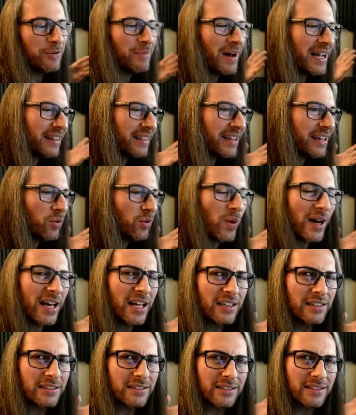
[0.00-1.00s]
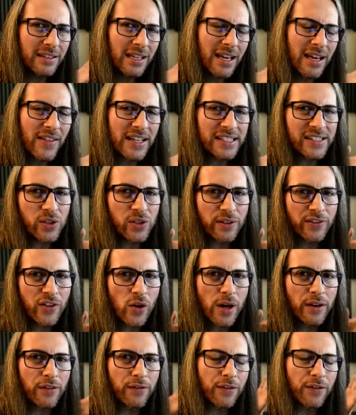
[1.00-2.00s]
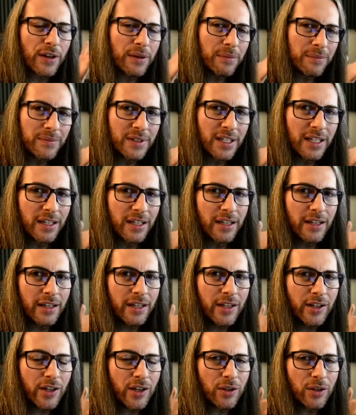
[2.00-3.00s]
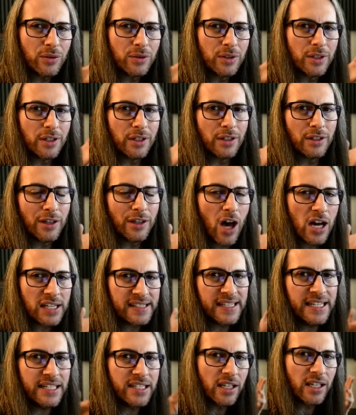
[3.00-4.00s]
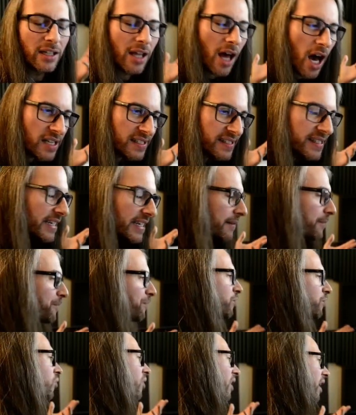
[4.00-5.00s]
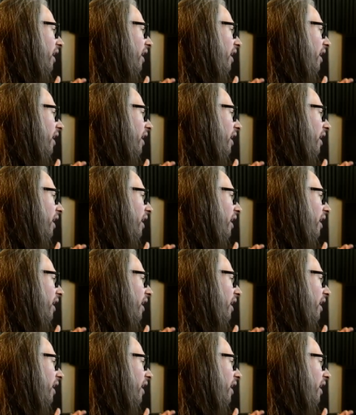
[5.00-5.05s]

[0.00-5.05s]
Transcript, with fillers: You might think, well, oh, that's sort of going from, you know, lossy to lossy.